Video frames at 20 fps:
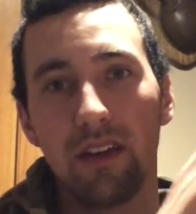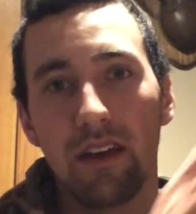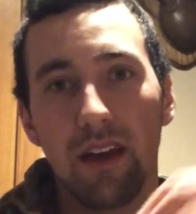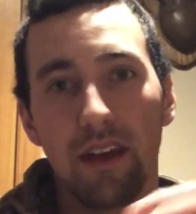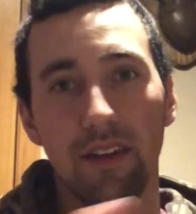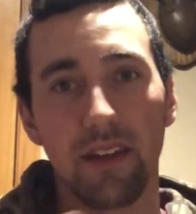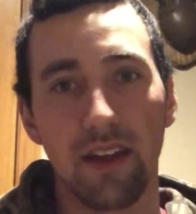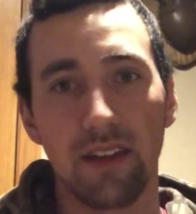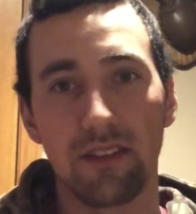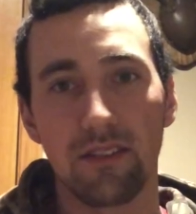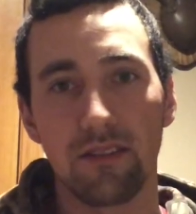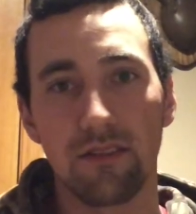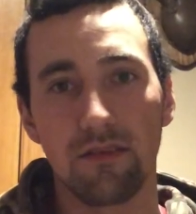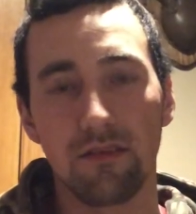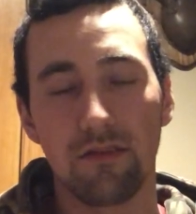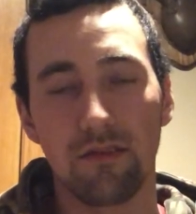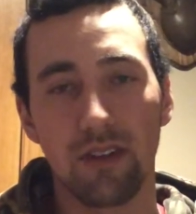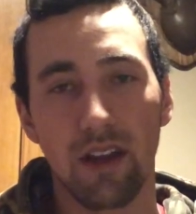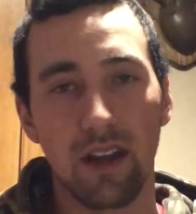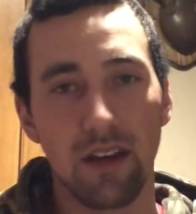And that's
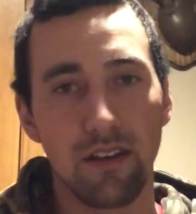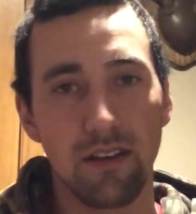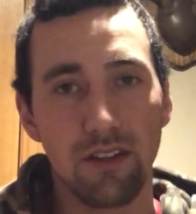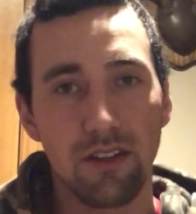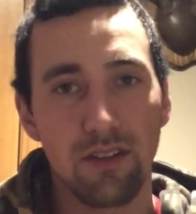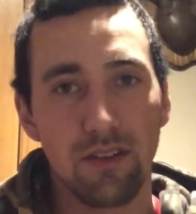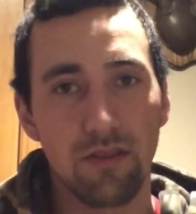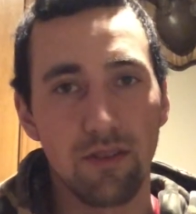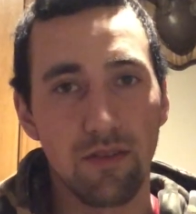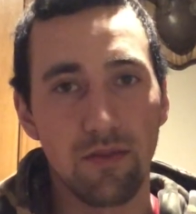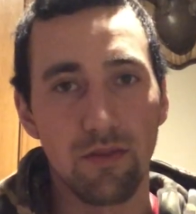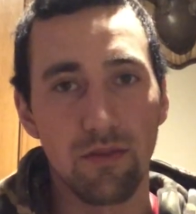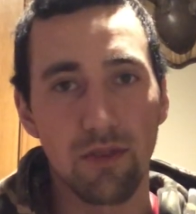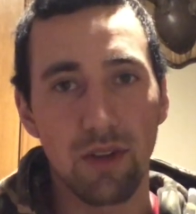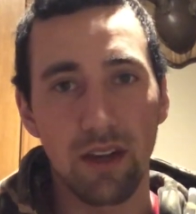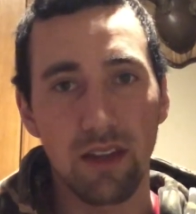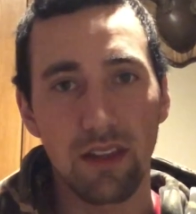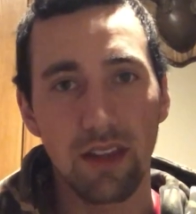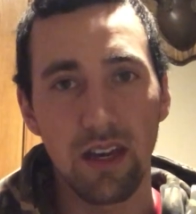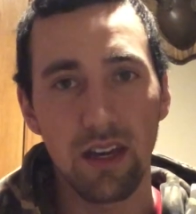not an issue. If you
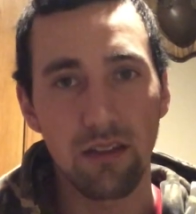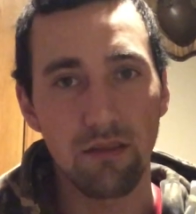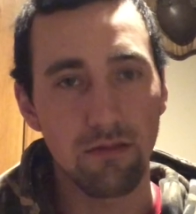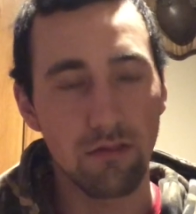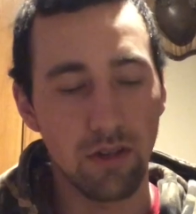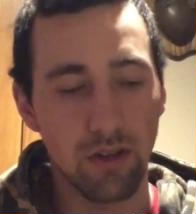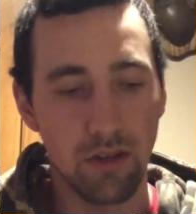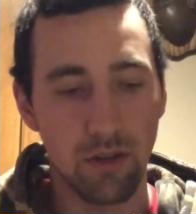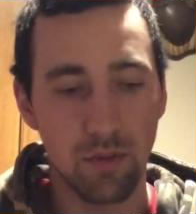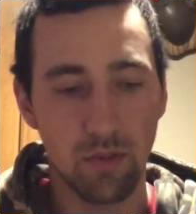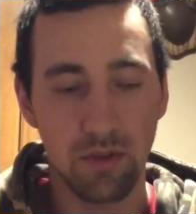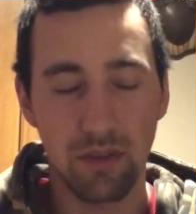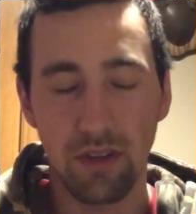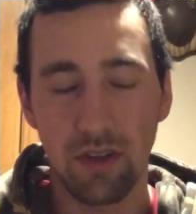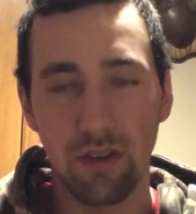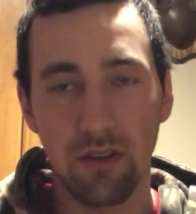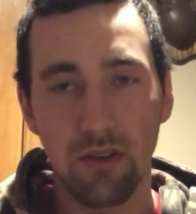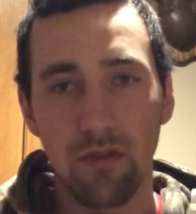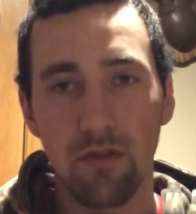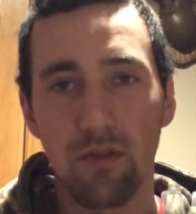like that,
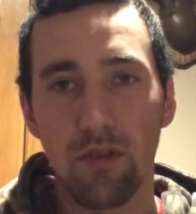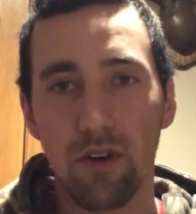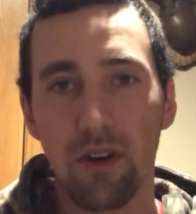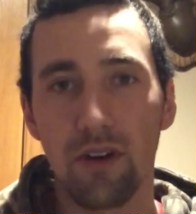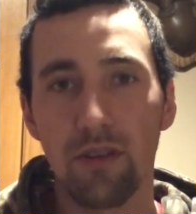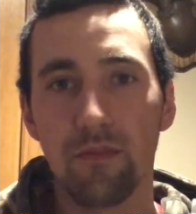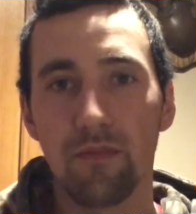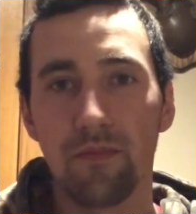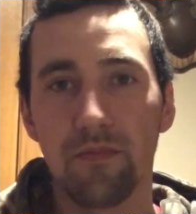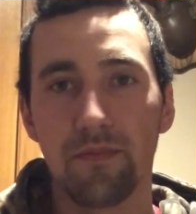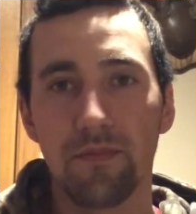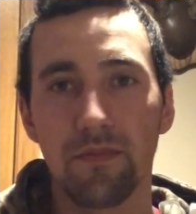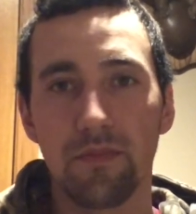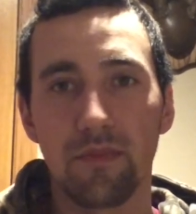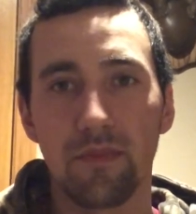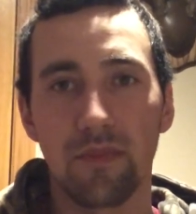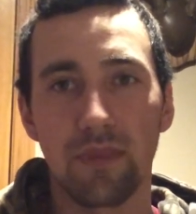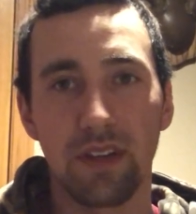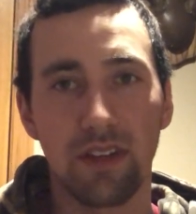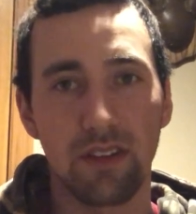100% go for it.
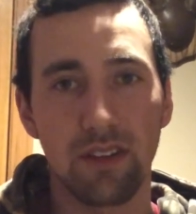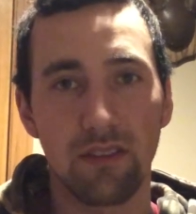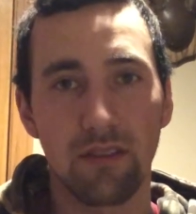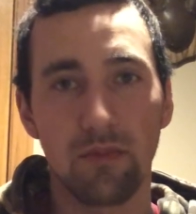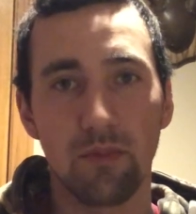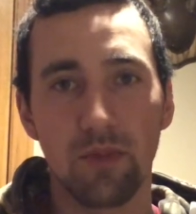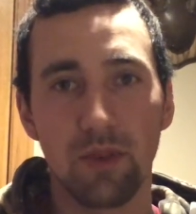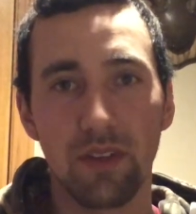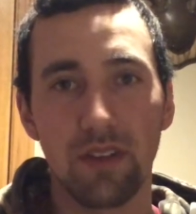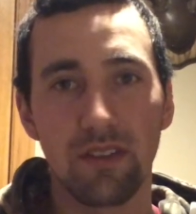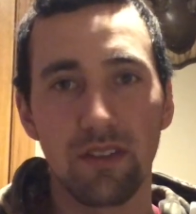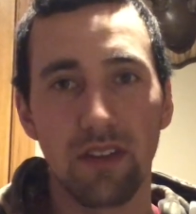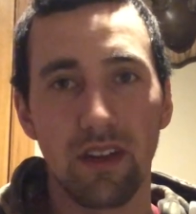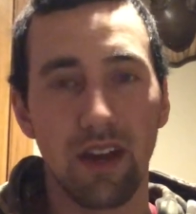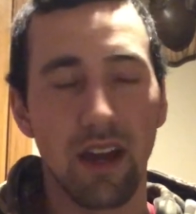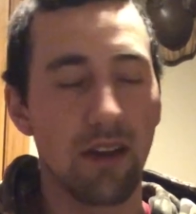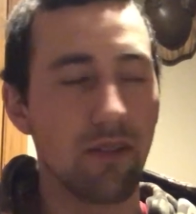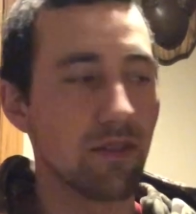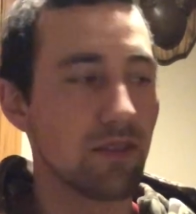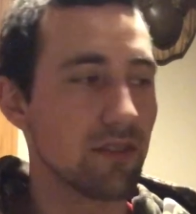It's someplace that
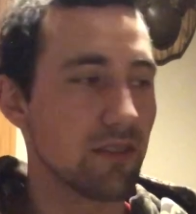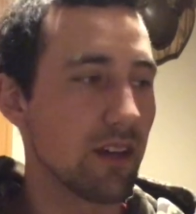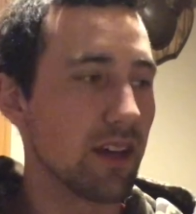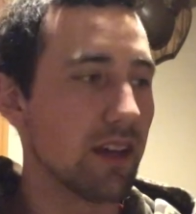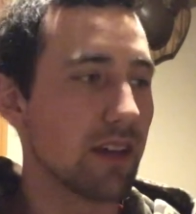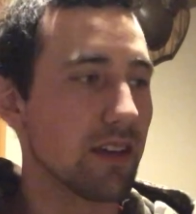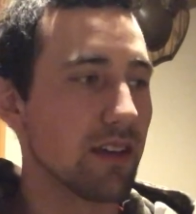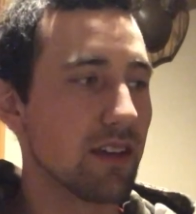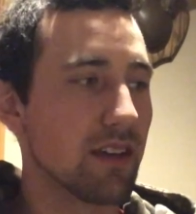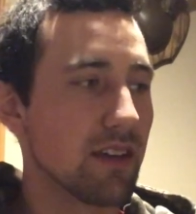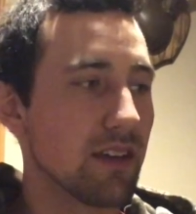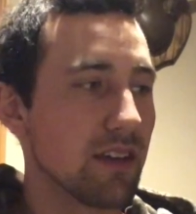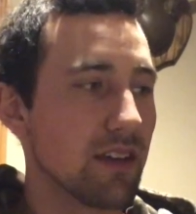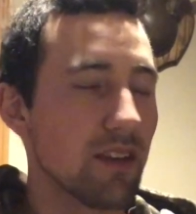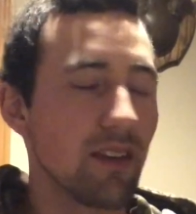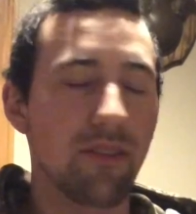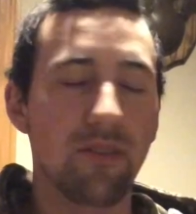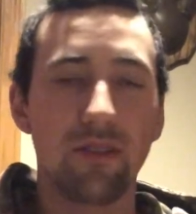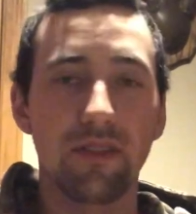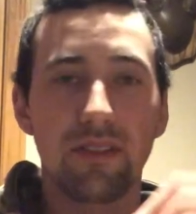I would say
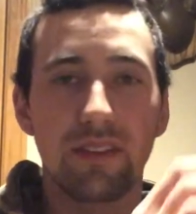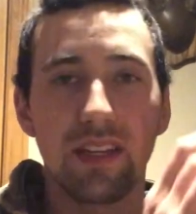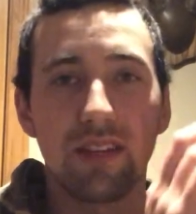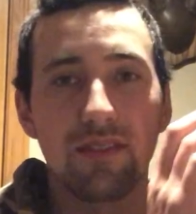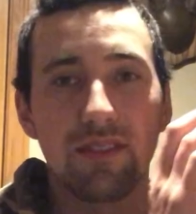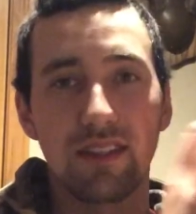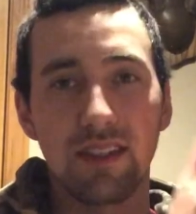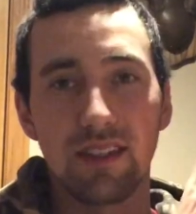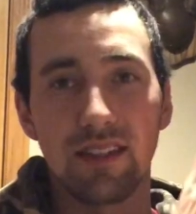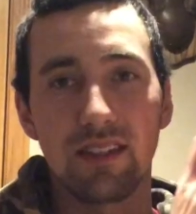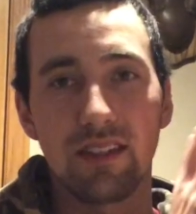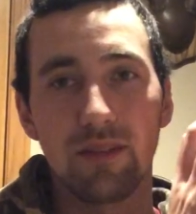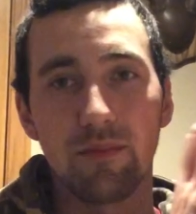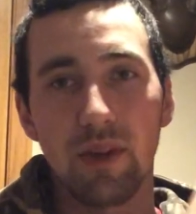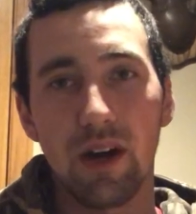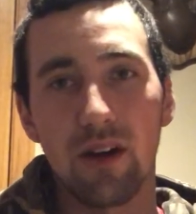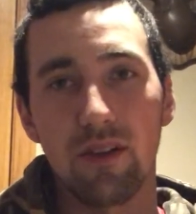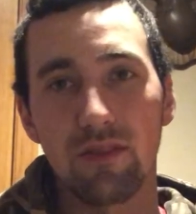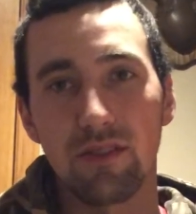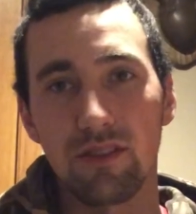you can save a decent
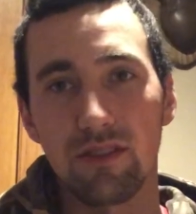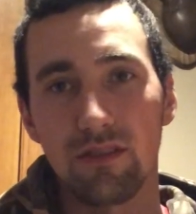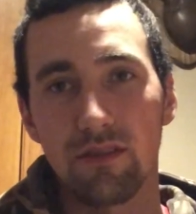amount.